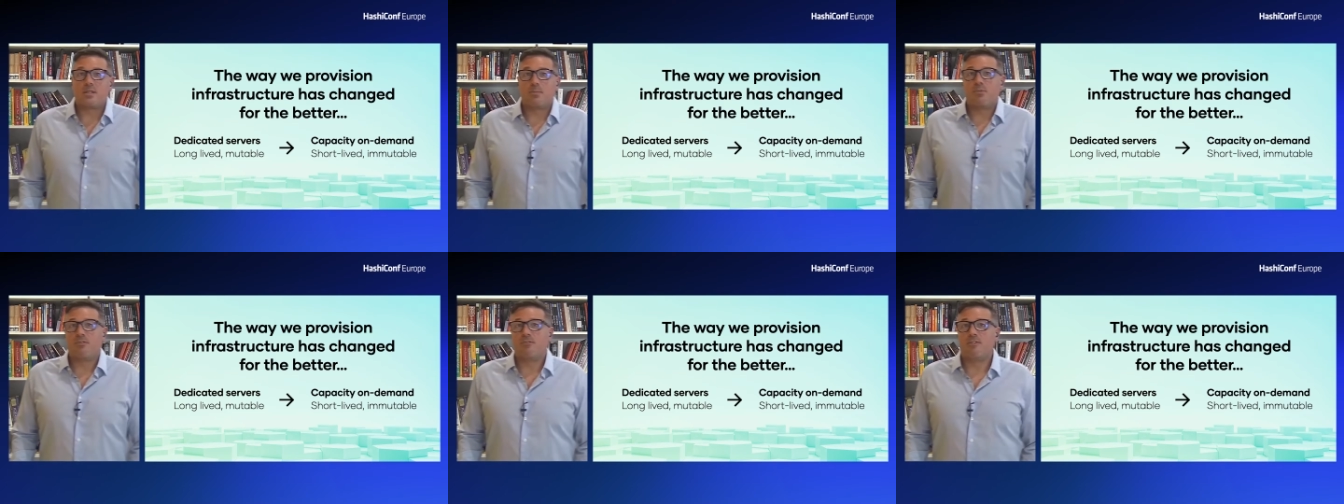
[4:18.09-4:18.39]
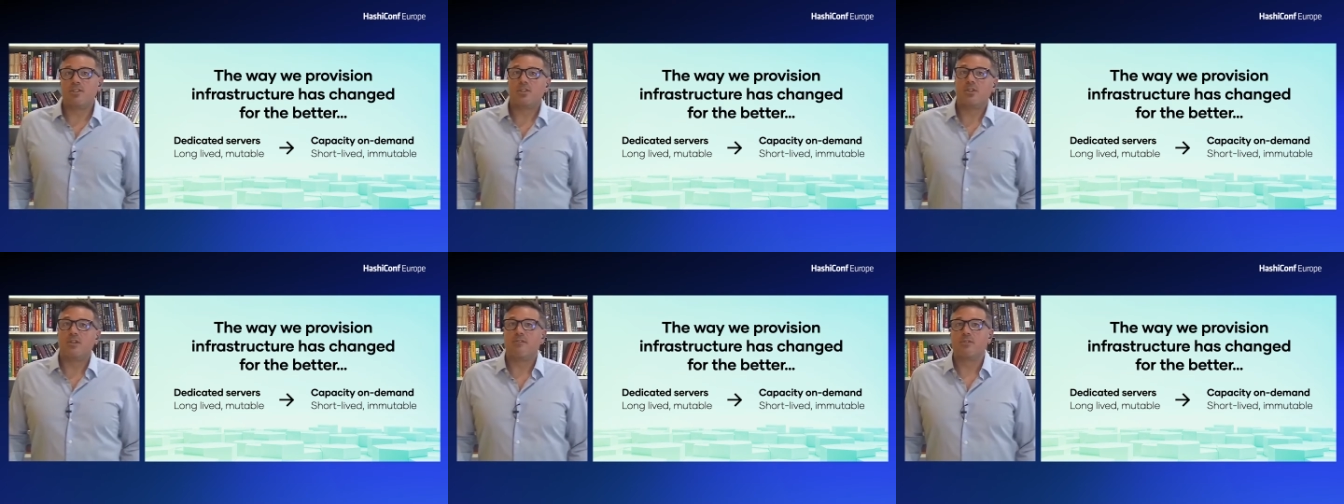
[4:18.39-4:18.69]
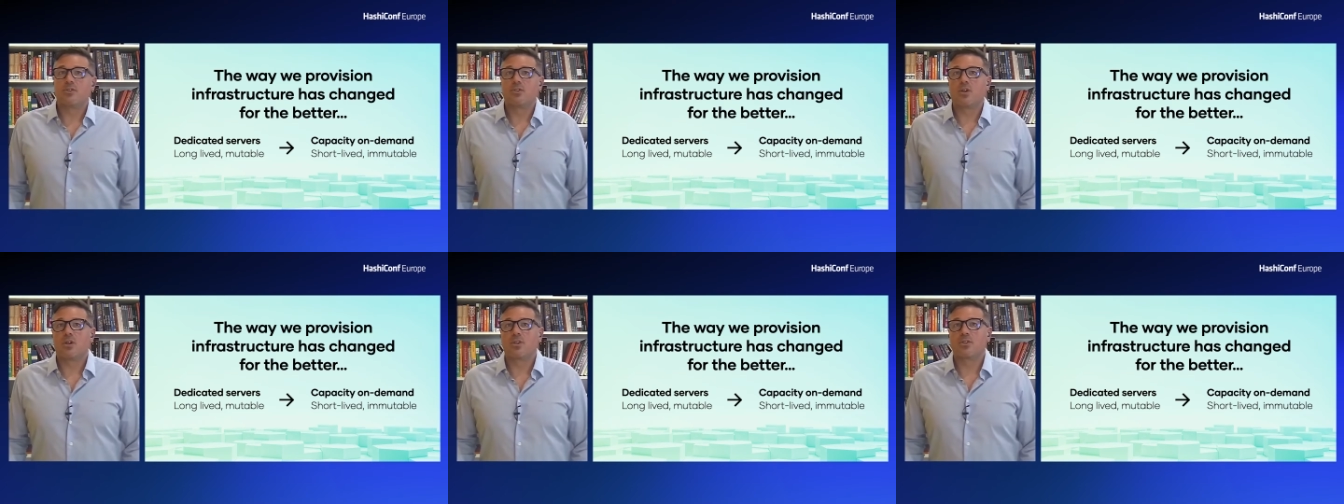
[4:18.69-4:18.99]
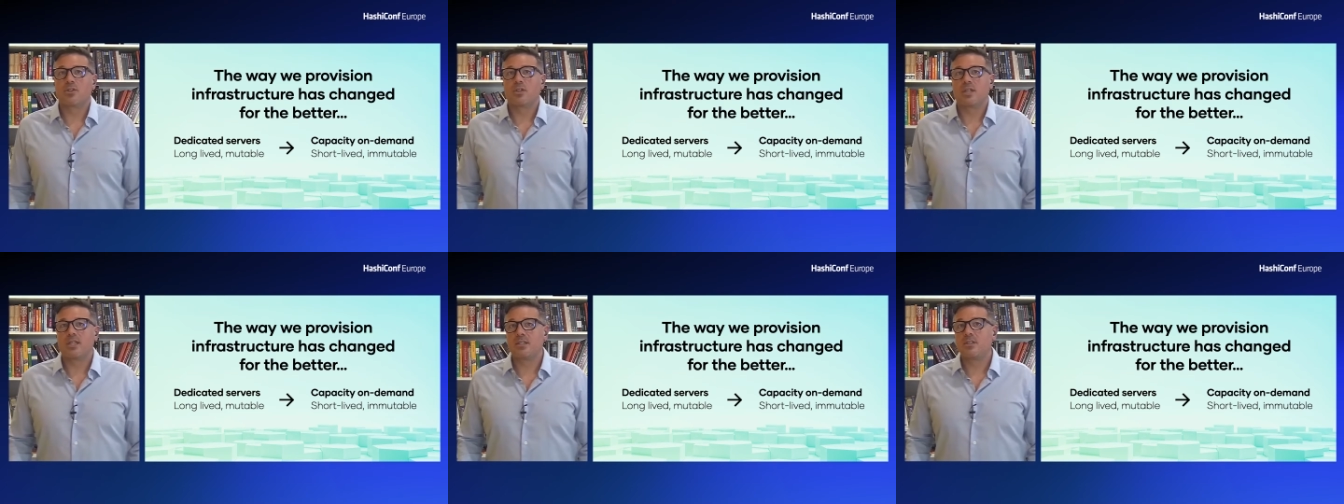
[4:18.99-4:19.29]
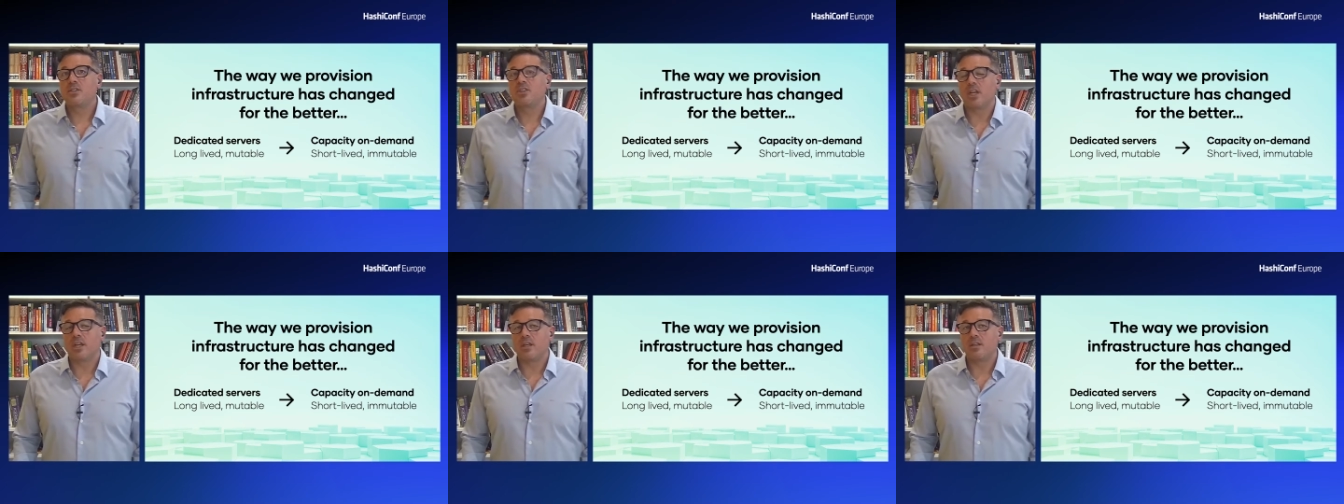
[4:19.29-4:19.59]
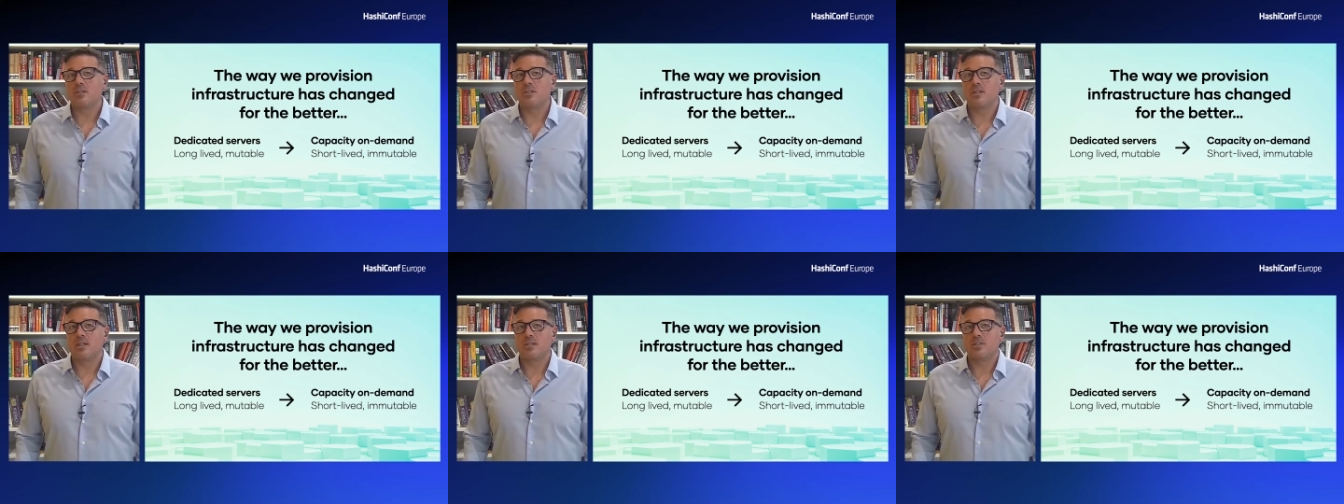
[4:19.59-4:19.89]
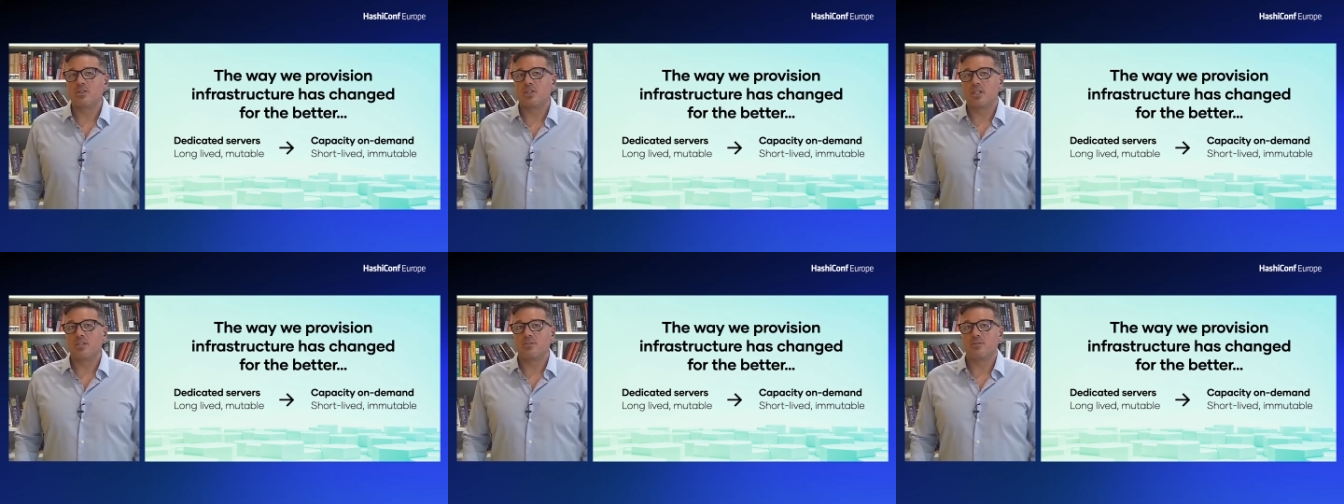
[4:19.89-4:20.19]
to provision infrastructure has changed and
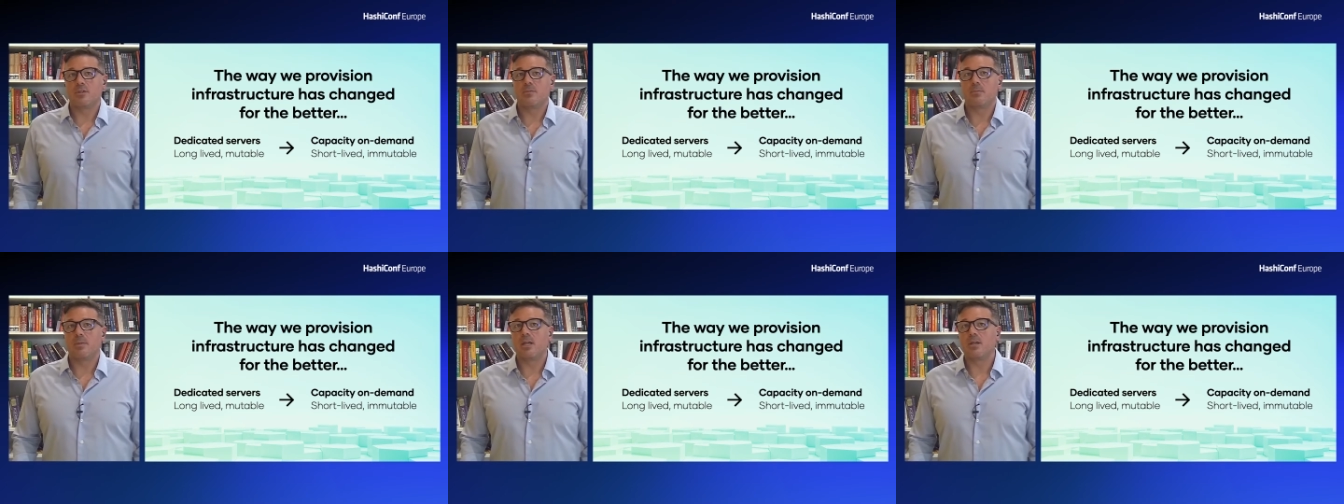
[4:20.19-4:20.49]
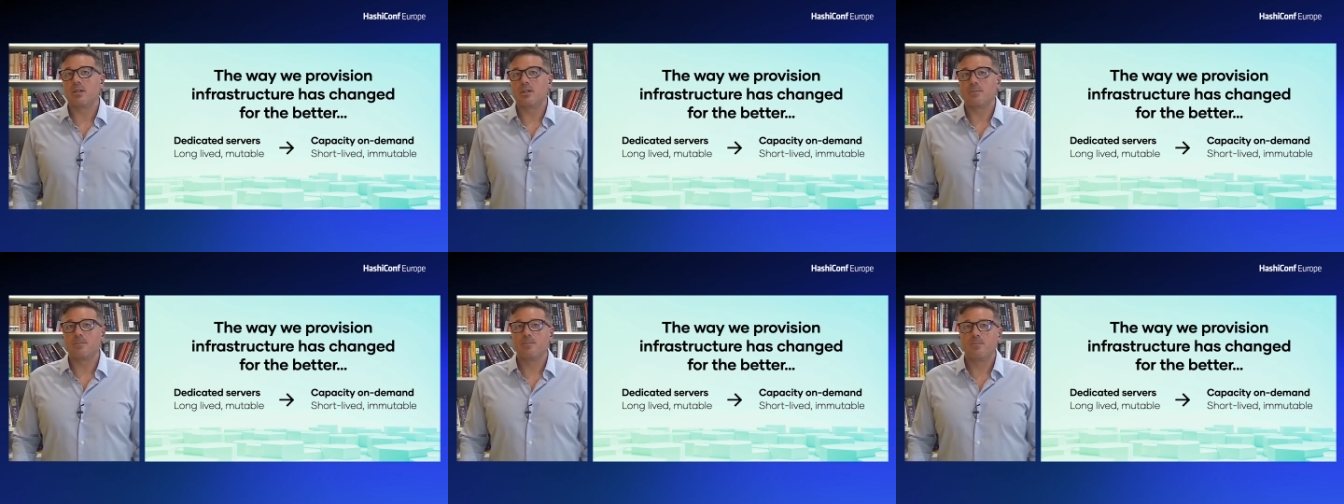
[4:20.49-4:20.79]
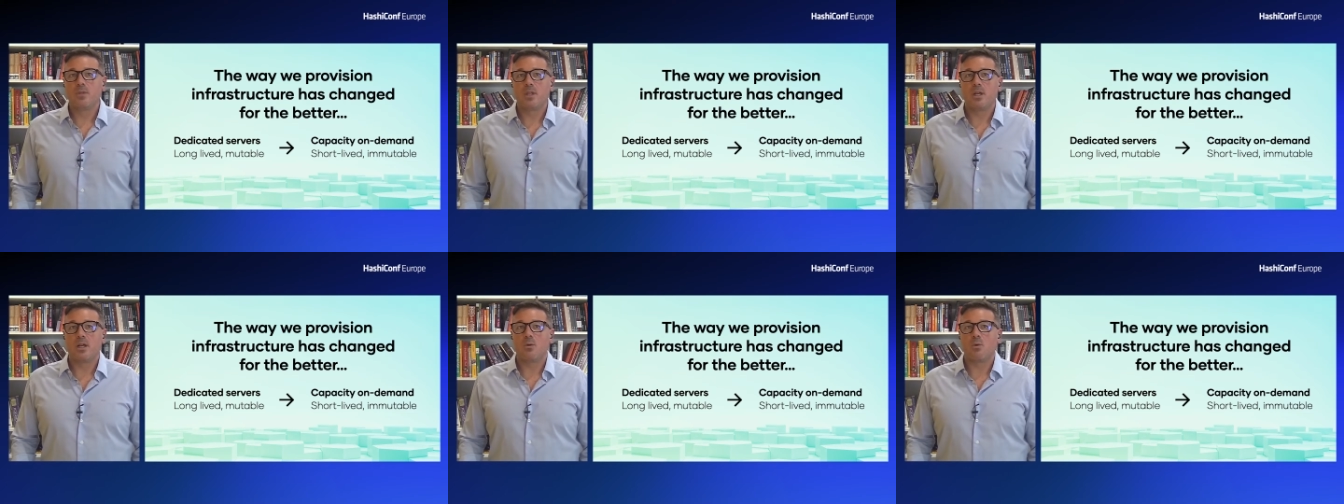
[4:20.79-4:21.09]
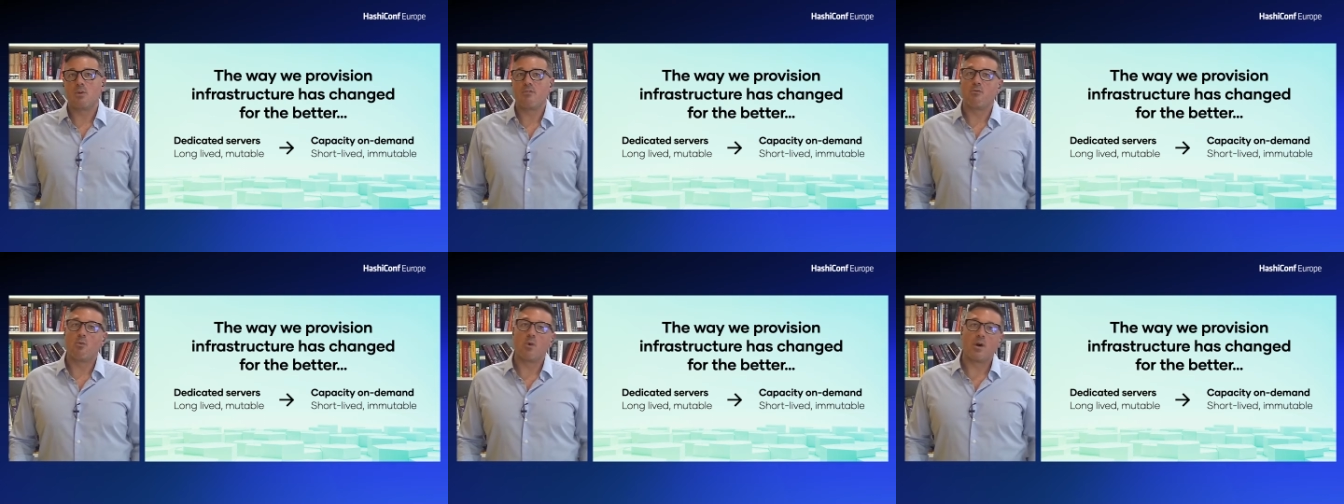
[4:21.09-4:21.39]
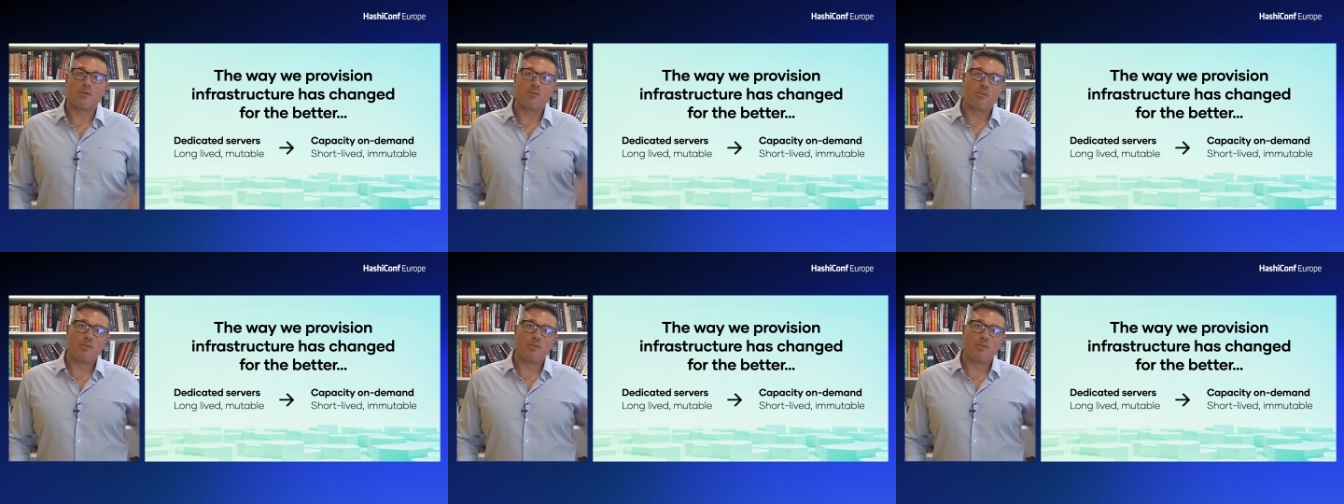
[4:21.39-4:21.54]
it's changed for the better uh, we've,